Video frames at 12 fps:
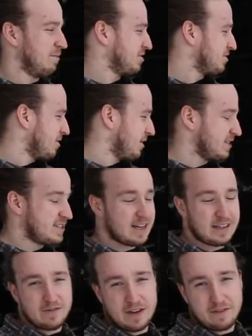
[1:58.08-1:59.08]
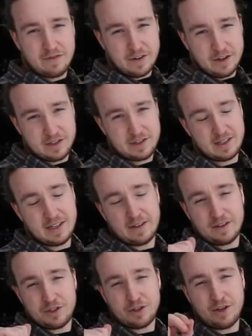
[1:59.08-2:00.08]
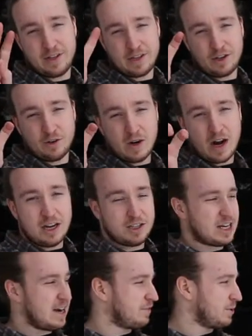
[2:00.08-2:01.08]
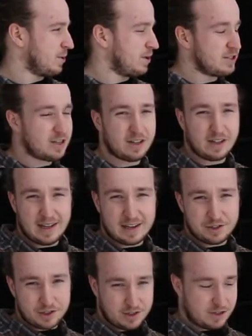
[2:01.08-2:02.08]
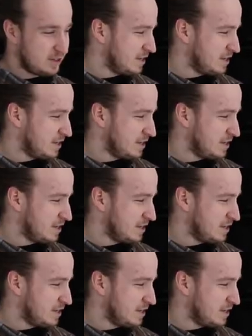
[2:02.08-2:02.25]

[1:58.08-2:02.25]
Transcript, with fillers: We'll start inside the van first, and then I'll show you the garage afterwards, all the electrical.